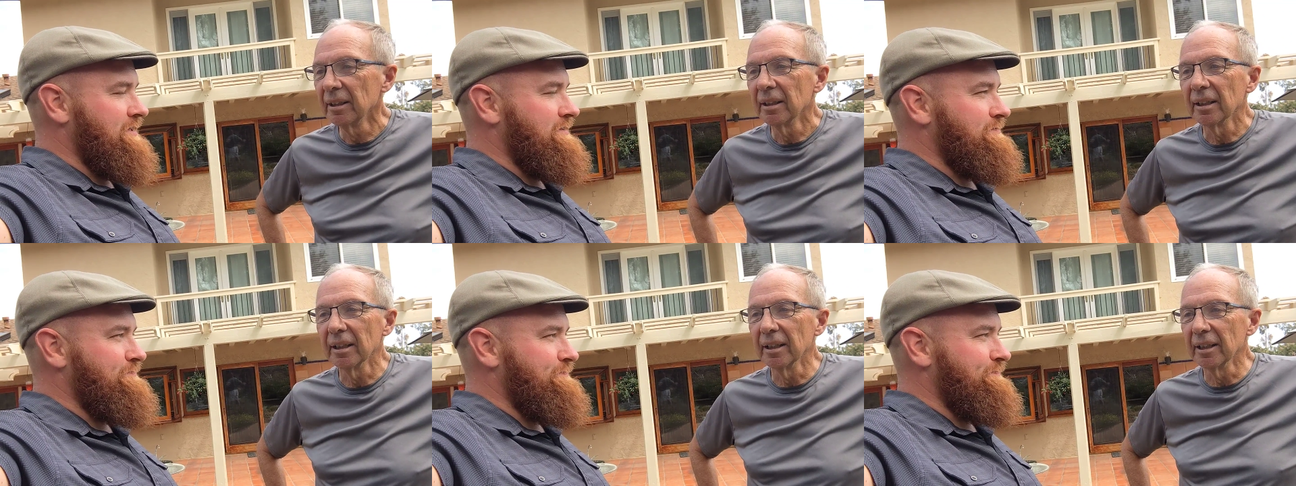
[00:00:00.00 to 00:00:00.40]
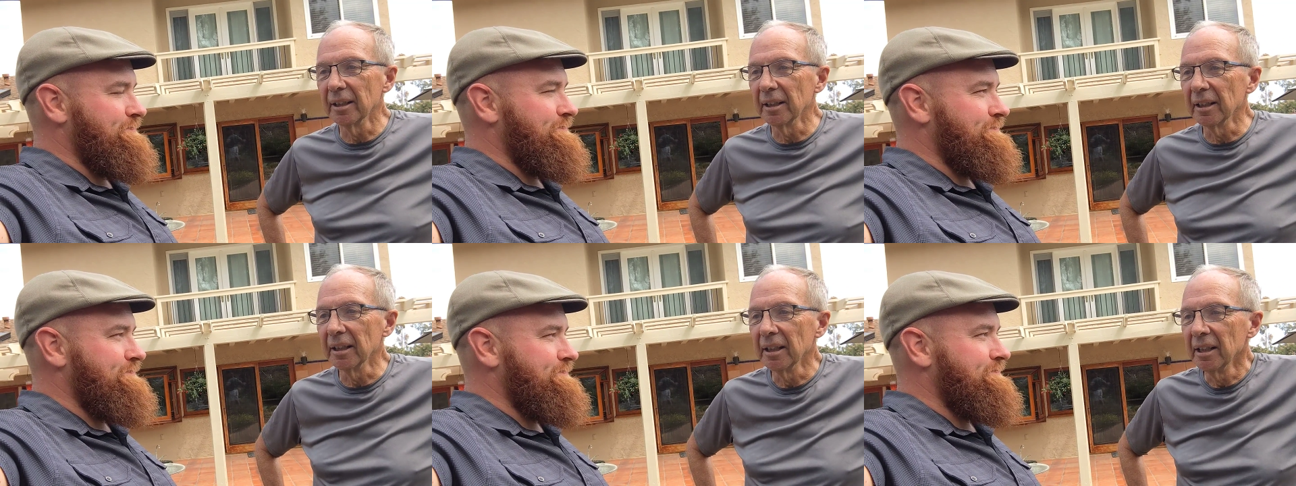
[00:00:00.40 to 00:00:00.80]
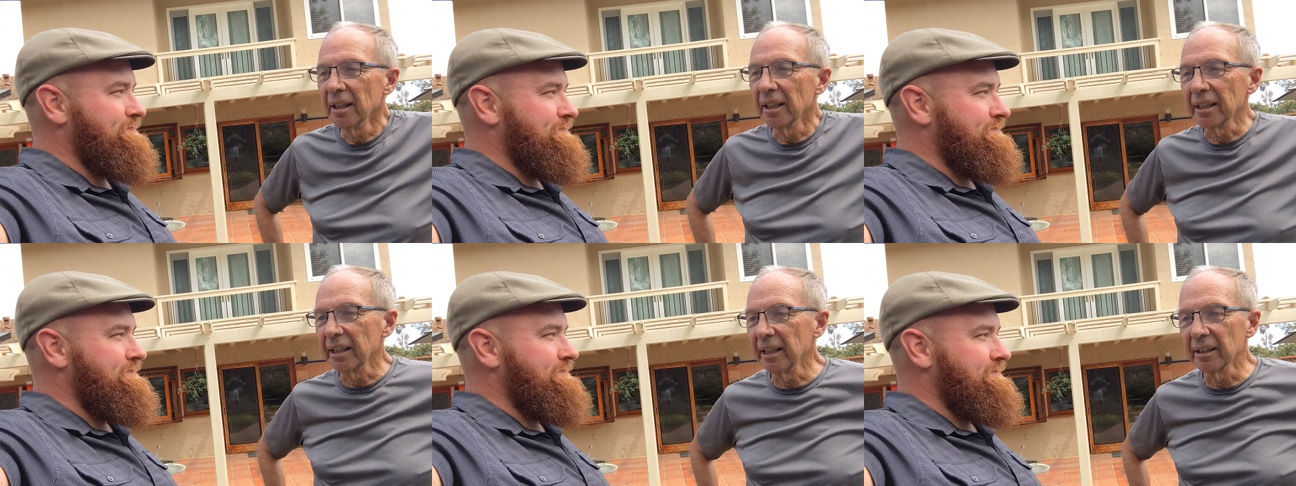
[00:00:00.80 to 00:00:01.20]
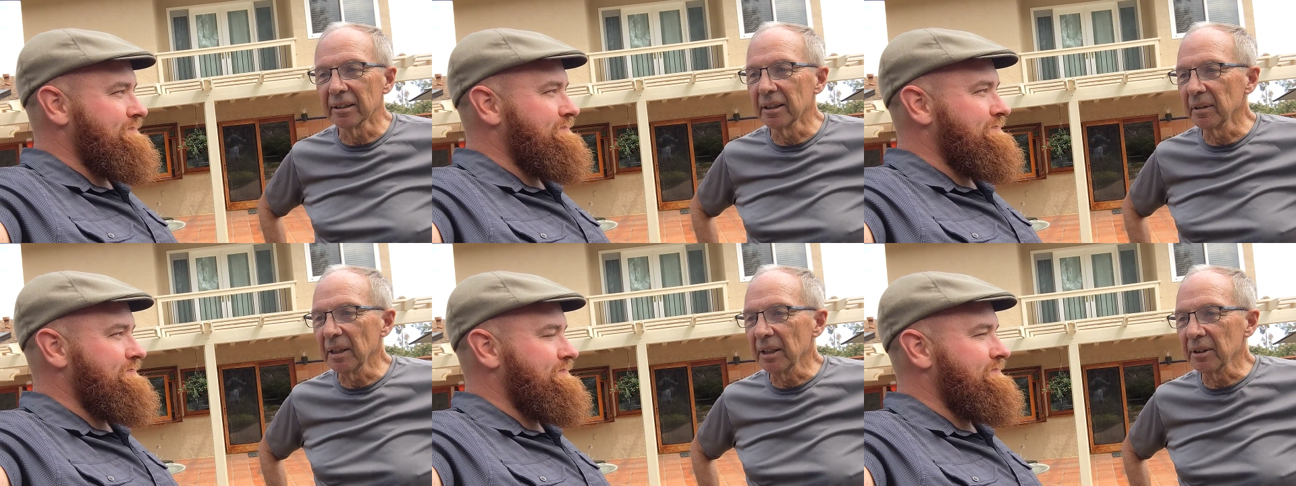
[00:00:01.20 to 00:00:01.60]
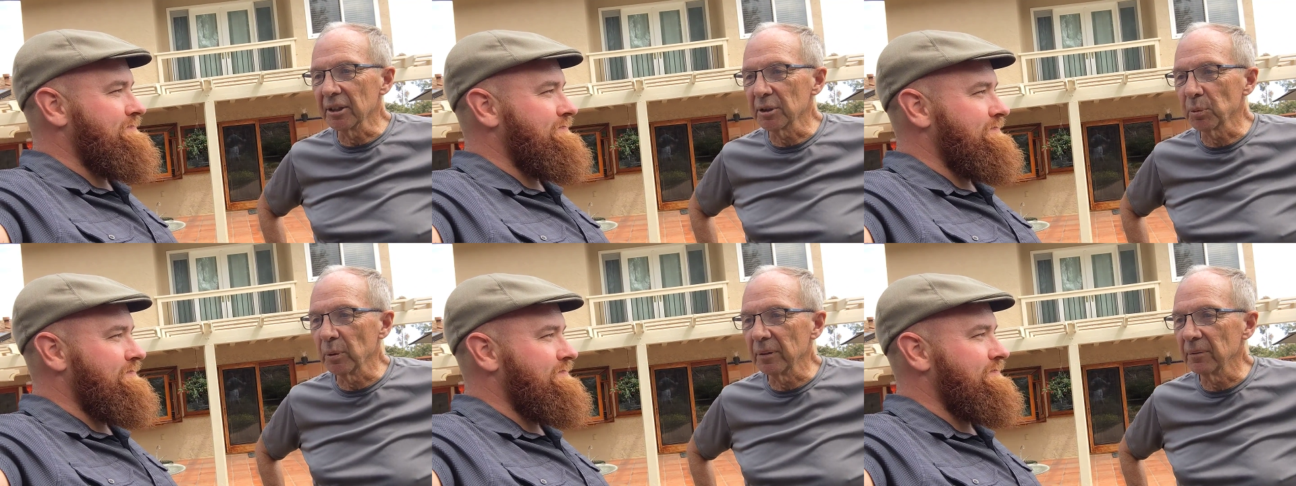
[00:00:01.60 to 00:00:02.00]
Speaker 1: Uh, again, it, it,
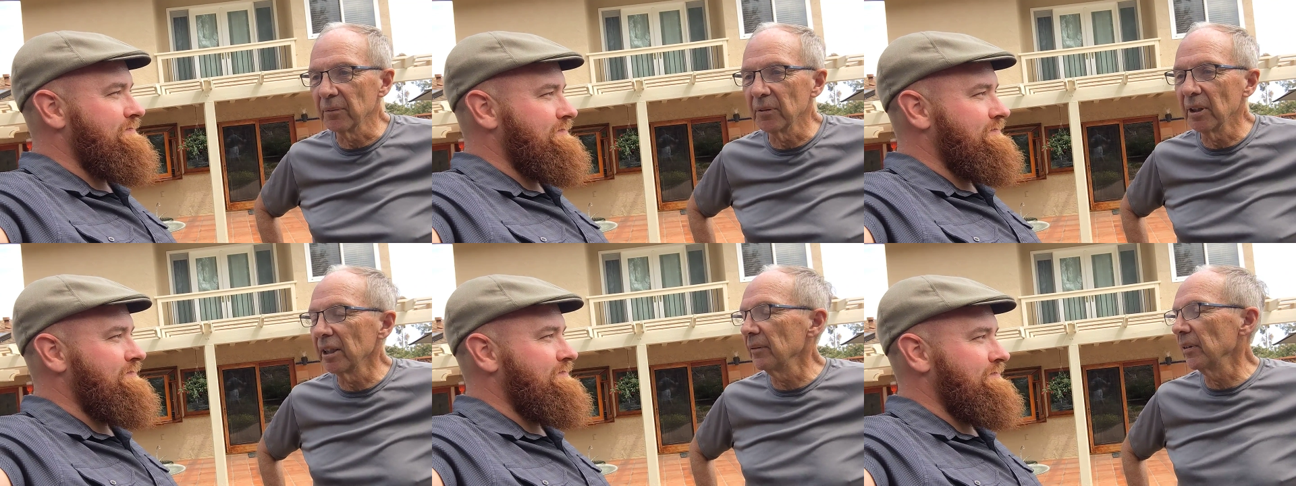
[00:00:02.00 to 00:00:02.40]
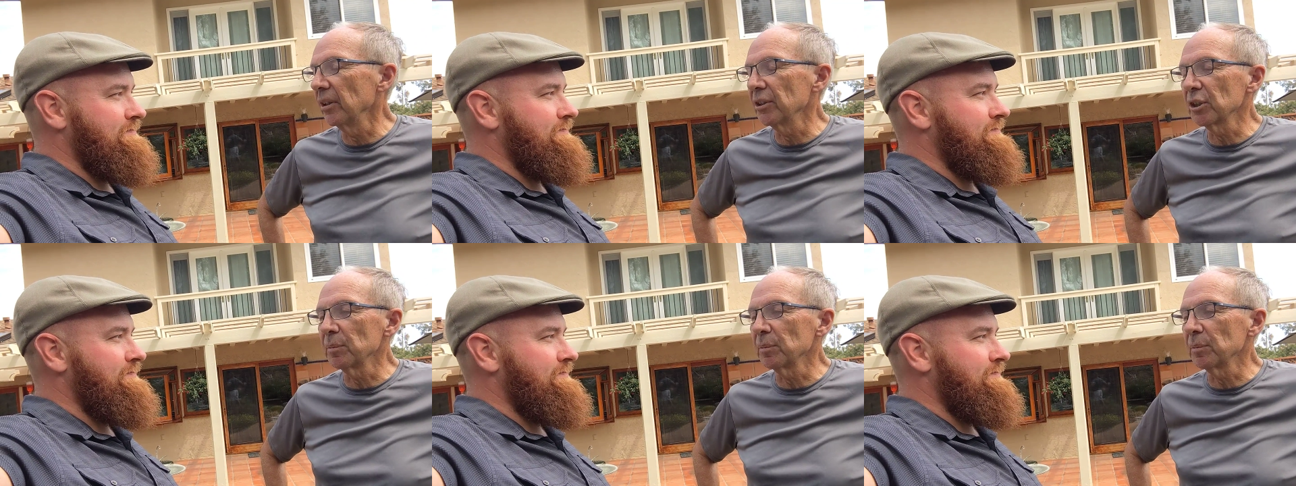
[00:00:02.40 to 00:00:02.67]
just went very very